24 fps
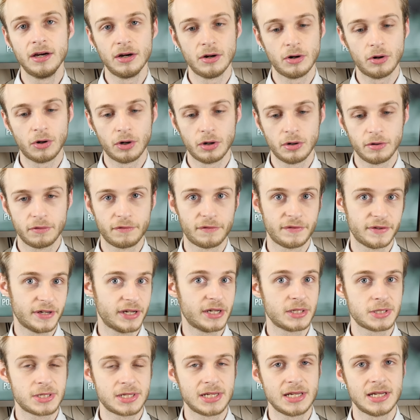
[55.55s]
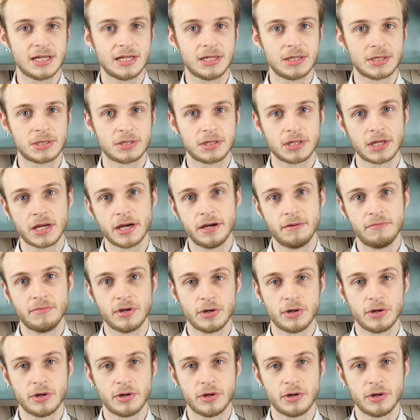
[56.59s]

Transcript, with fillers: or first years um,